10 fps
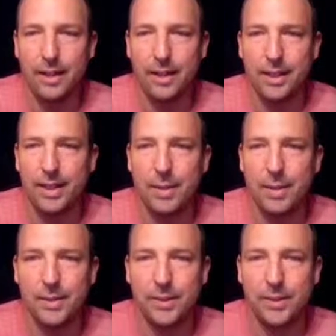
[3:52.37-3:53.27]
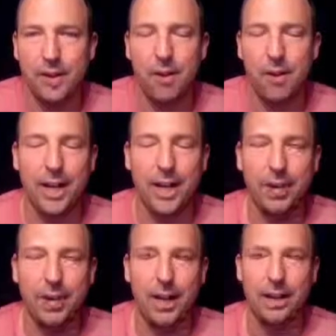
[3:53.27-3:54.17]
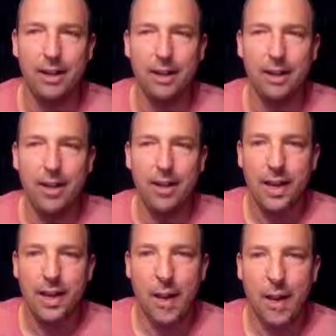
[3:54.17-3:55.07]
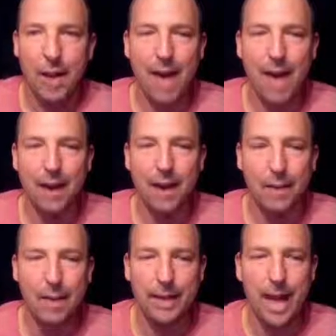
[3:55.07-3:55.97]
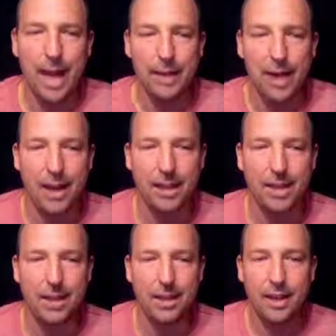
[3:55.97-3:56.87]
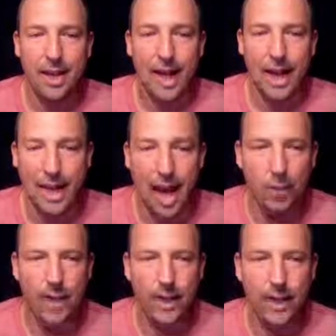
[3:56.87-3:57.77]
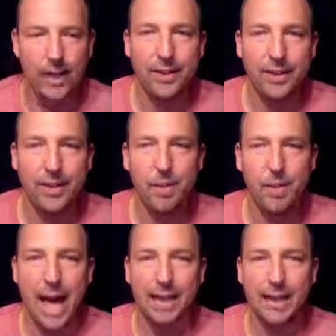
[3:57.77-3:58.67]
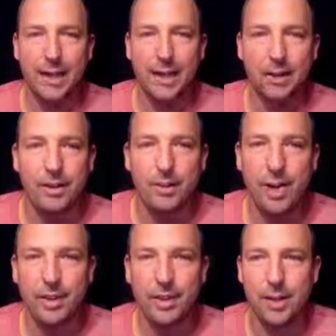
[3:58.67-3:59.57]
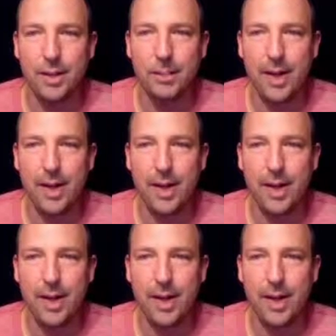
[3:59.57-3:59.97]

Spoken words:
email sequences already created, and now we have our API key, and now we don't have to come back here to Mailchimp ever